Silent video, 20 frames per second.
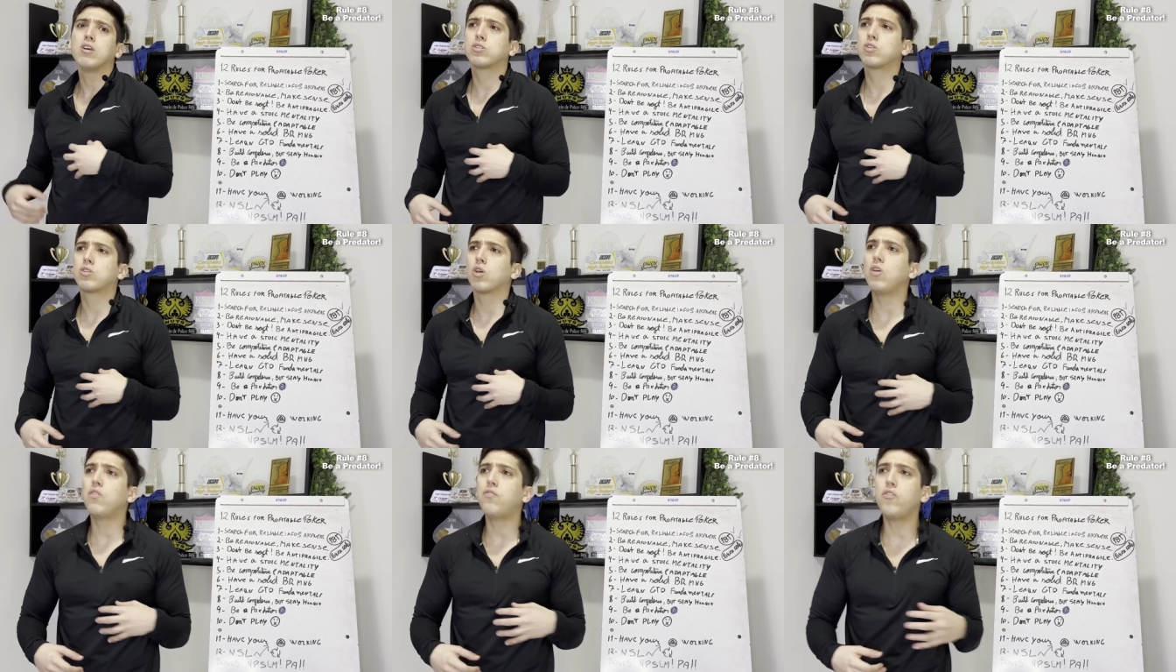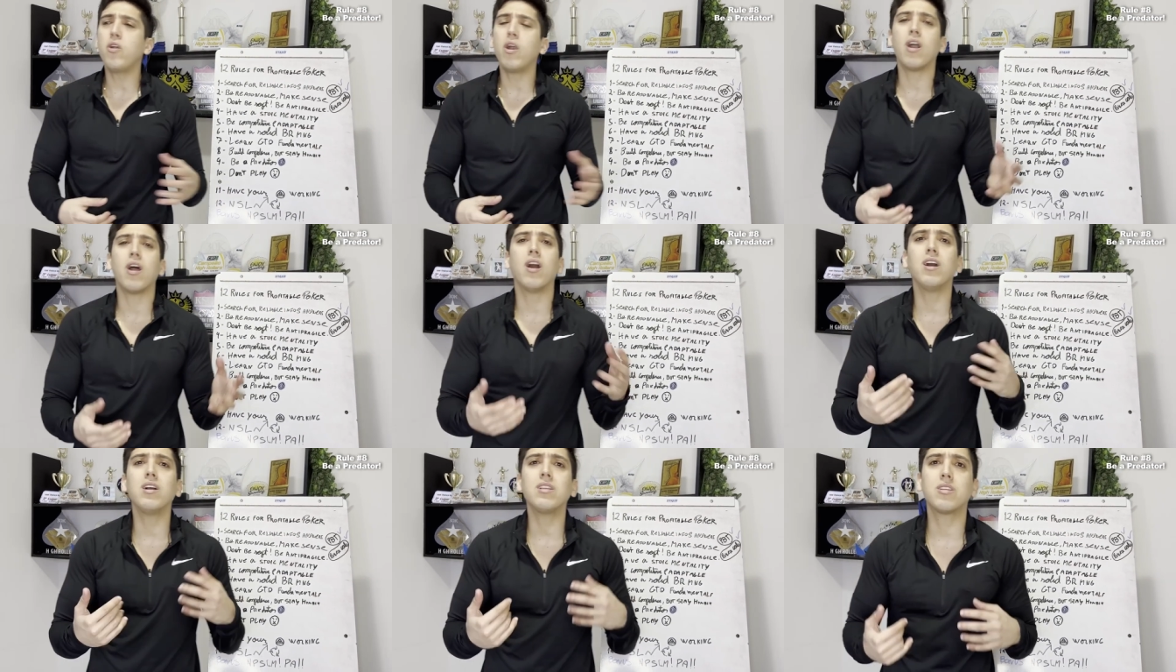So if you're
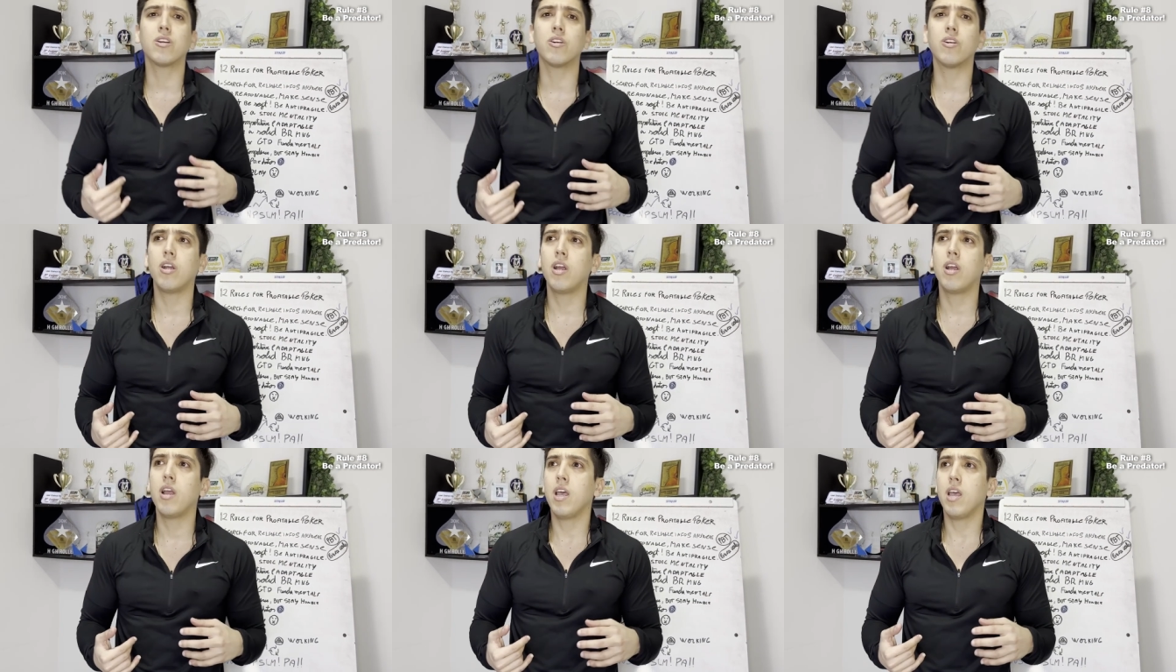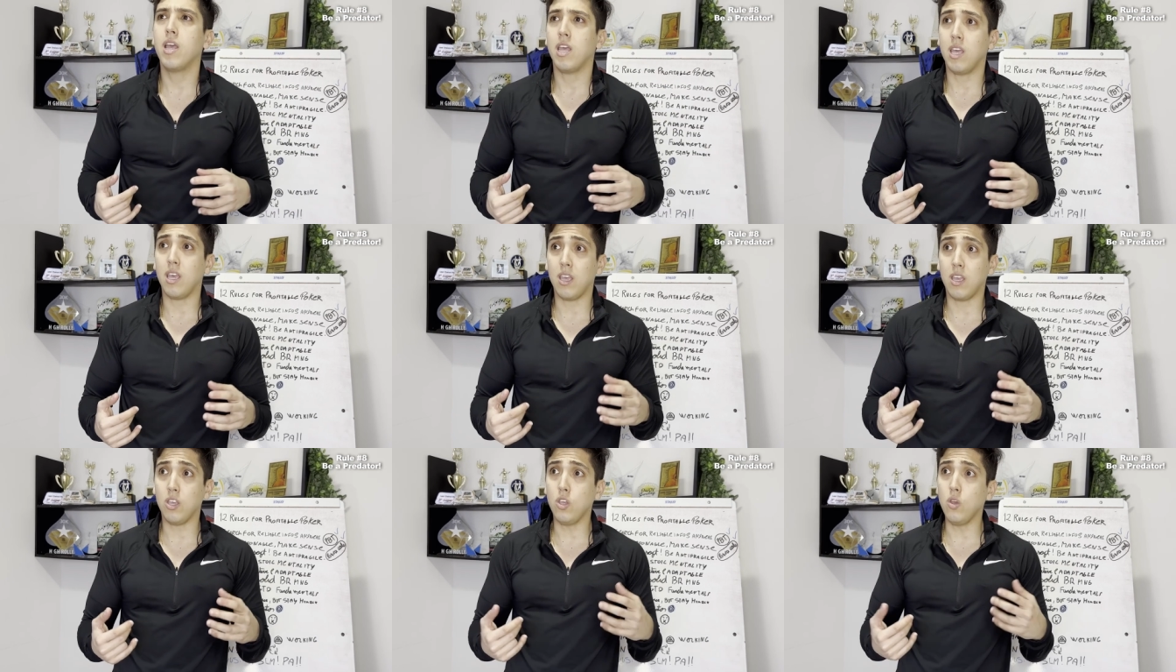a hunter,
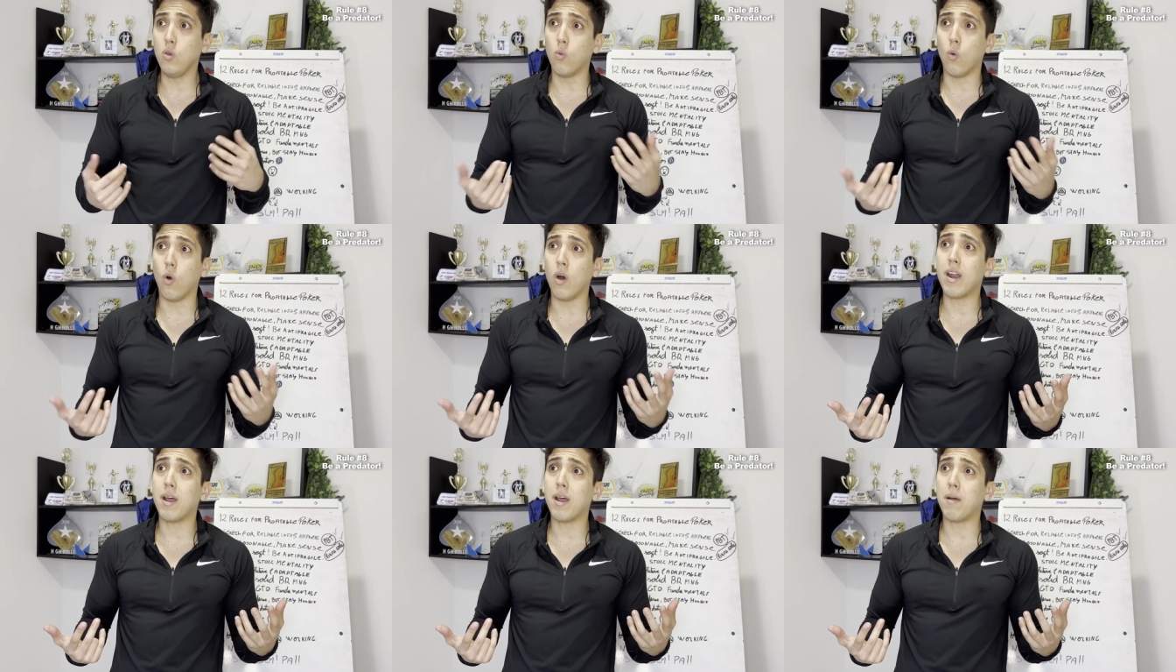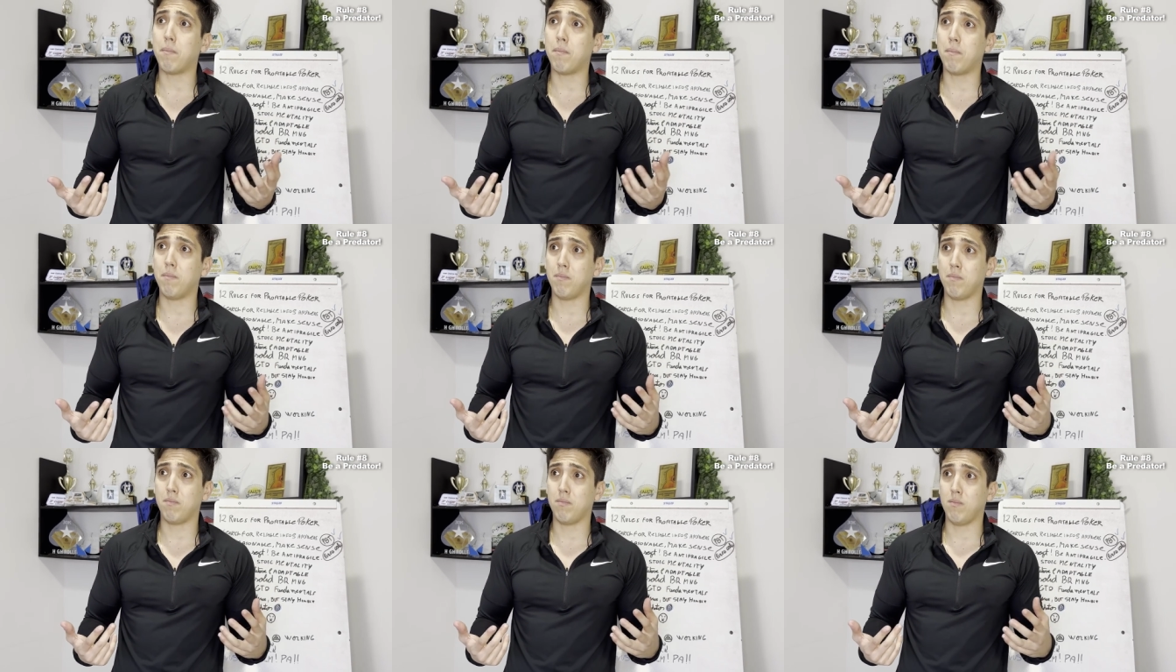you
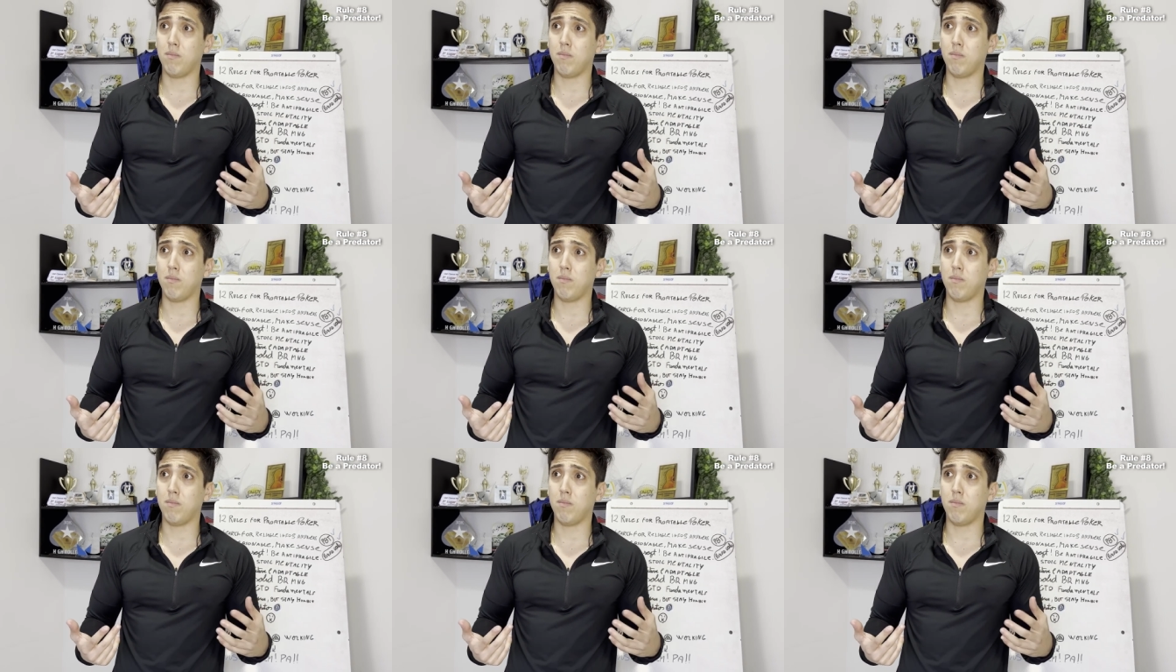wanna